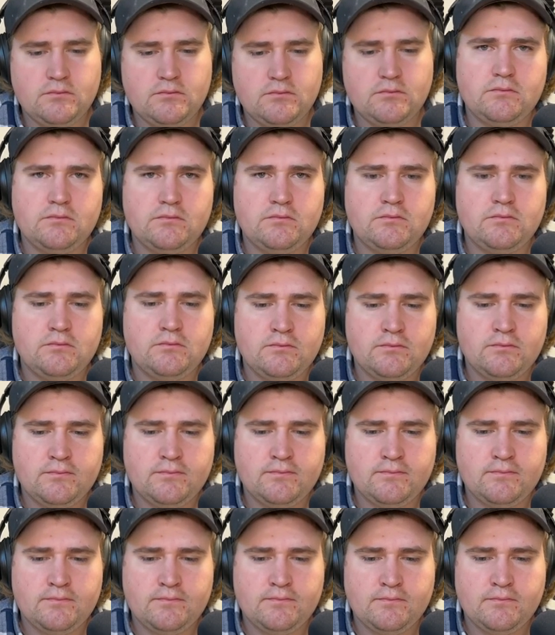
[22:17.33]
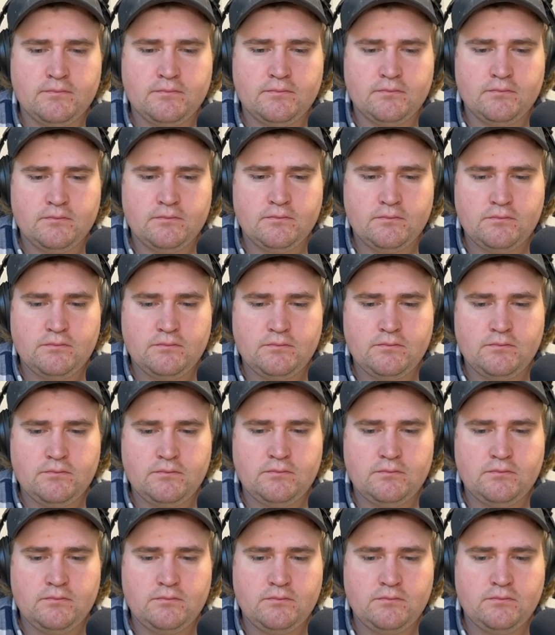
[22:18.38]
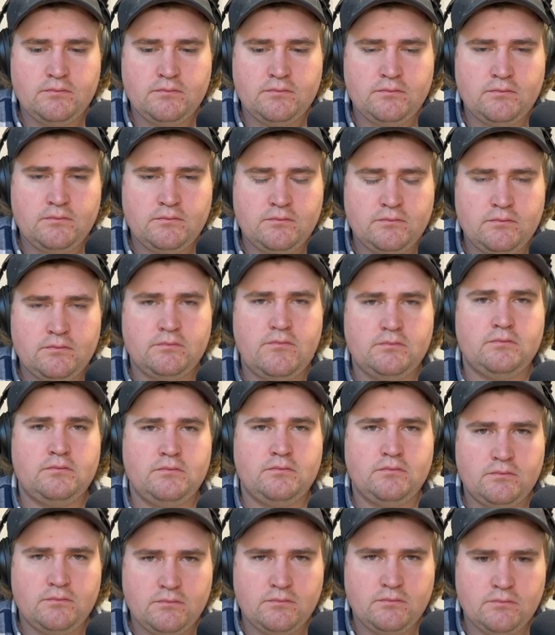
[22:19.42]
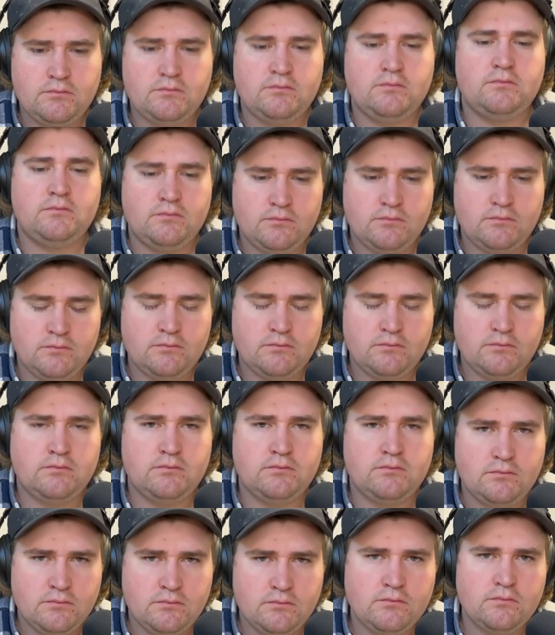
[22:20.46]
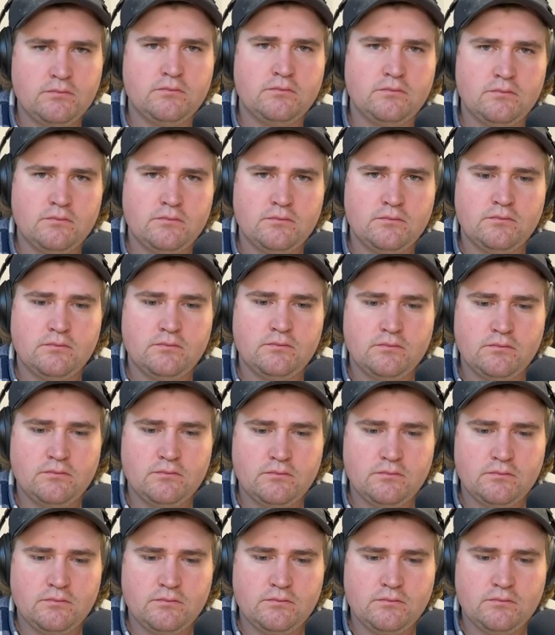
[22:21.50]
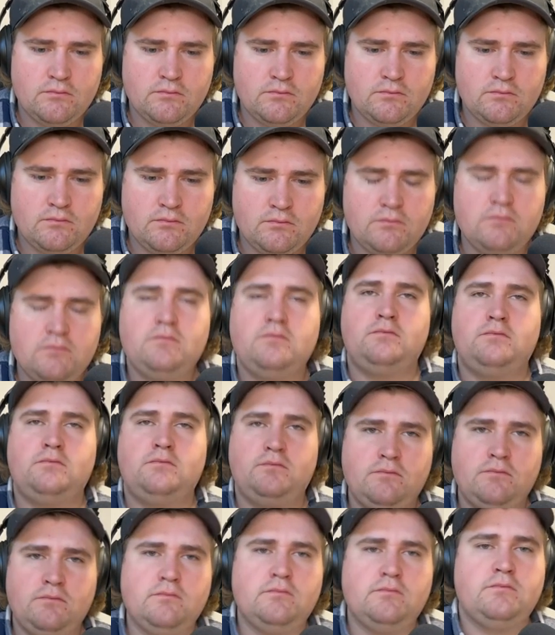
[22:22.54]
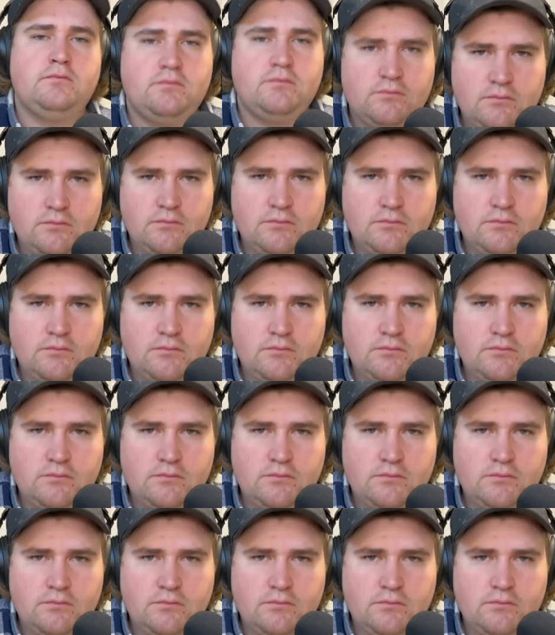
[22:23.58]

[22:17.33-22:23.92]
(not speaking)